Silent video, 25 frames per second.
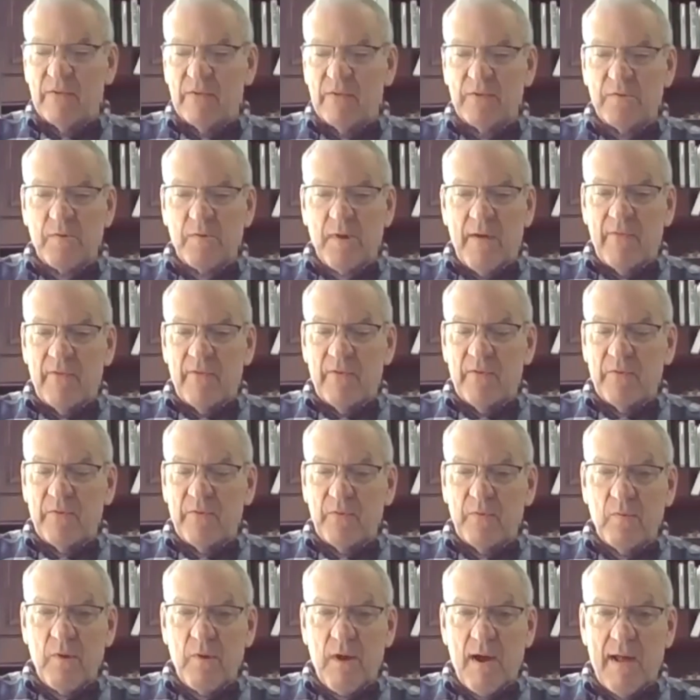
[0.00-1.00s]
driving
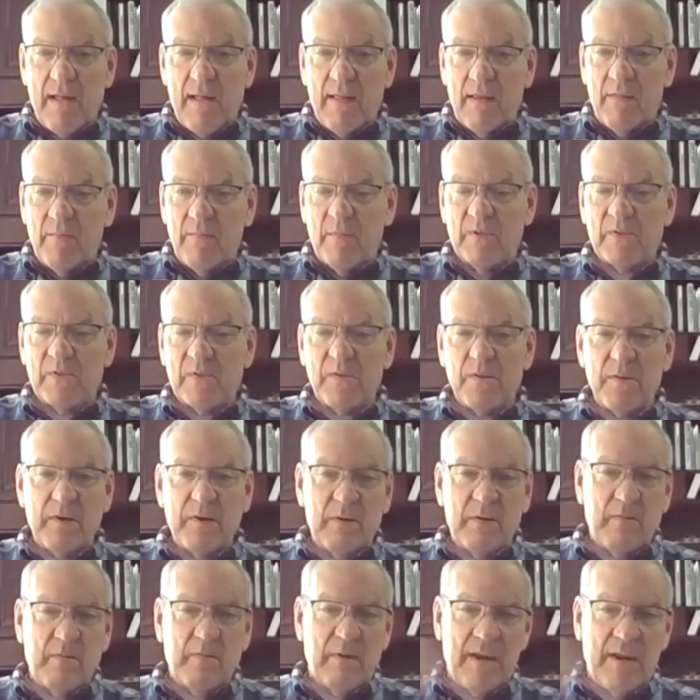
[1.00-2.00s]
through Rolla,
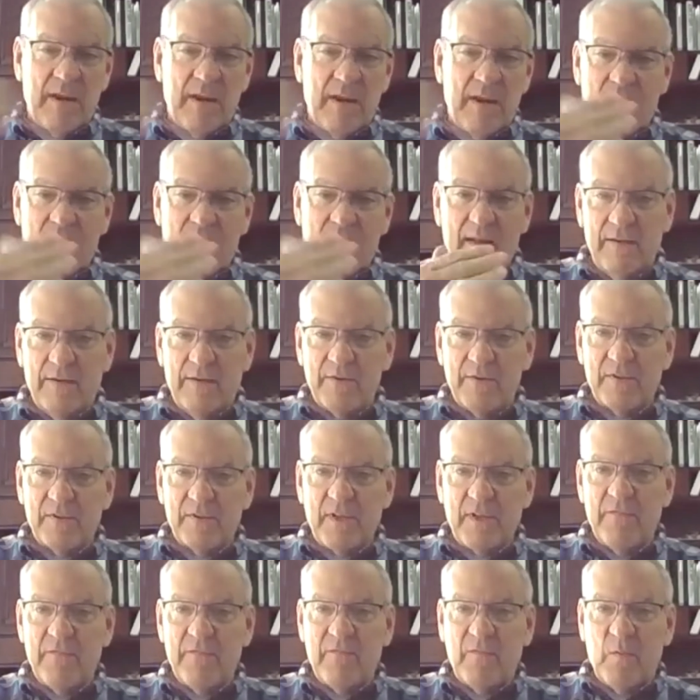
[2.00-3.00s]
Missouri, right on
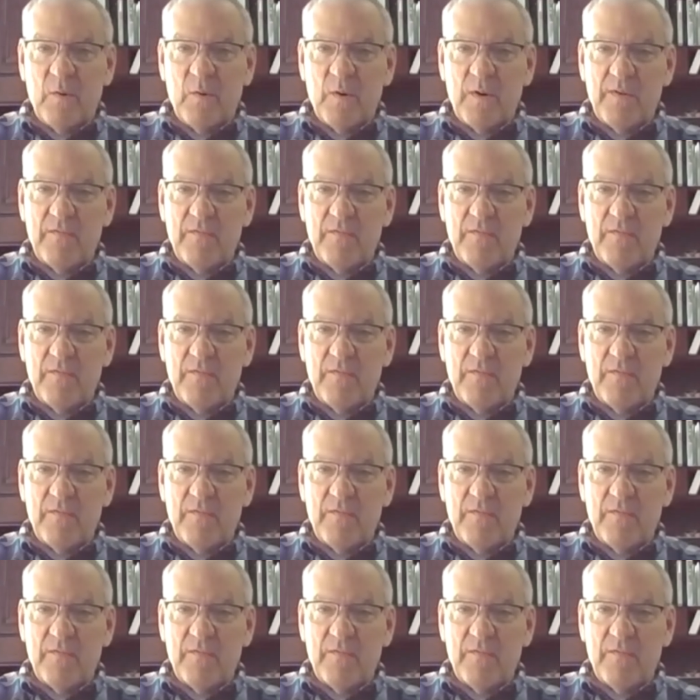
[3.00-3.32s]
Interstate 44,